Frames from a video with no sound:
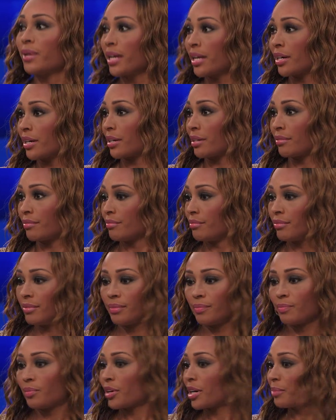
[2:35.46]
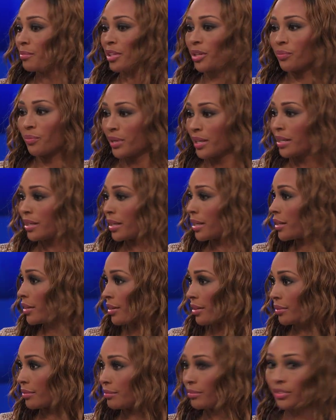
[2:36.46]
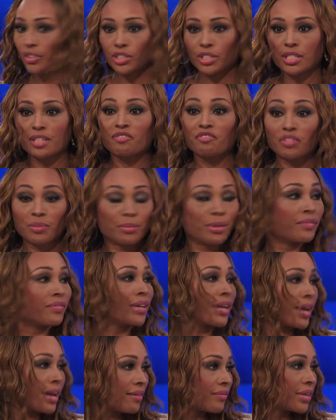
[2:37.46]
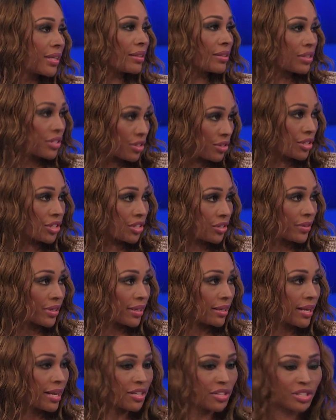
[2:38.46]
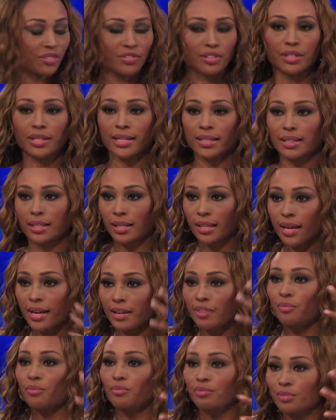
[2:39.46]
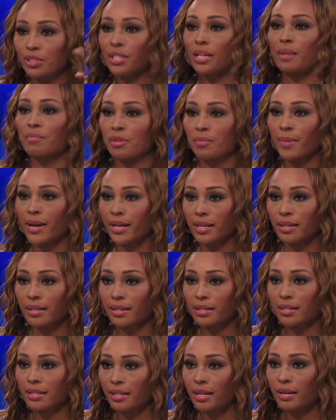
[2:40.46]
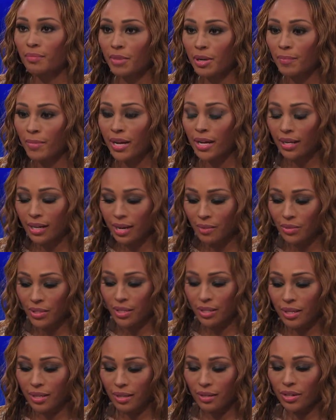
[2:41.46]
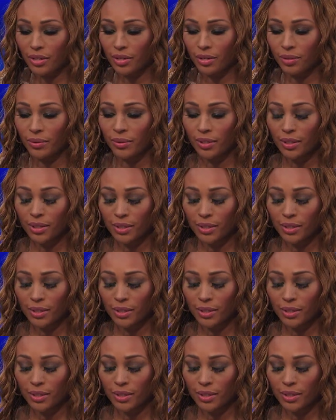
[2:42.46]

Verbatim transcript: better probably a week later, just from even having the surgery. I just felt like the light was coming back inside my body. I was like, you know,